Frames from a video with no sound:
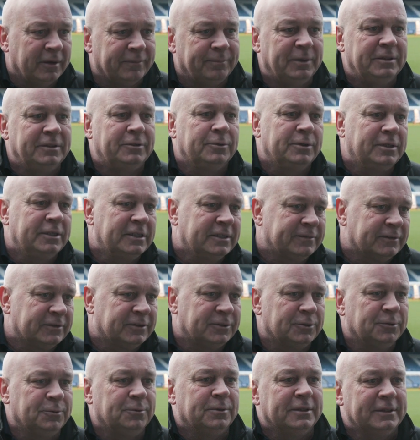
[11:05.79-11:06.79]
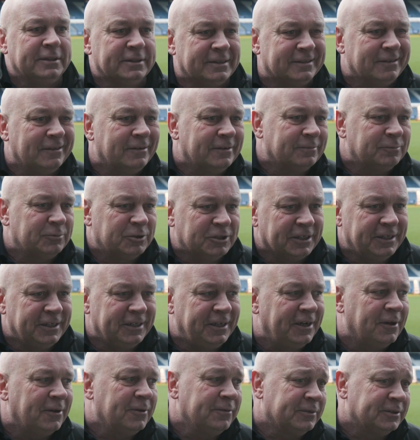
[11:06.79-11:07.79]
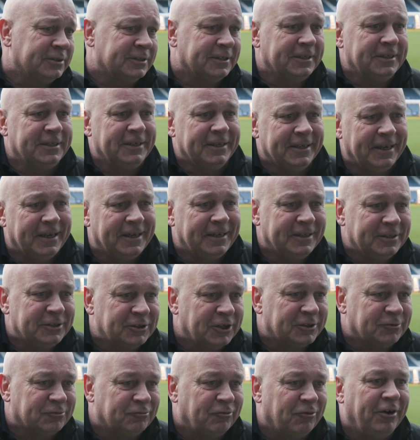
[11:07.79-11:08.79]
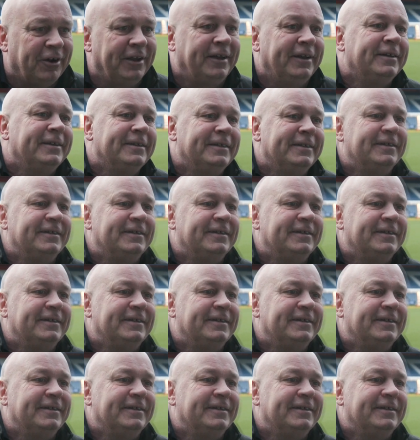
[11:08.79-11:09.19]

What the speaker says: I've been doing this for 2 weeks, like seeding, overseeding, getting it just right.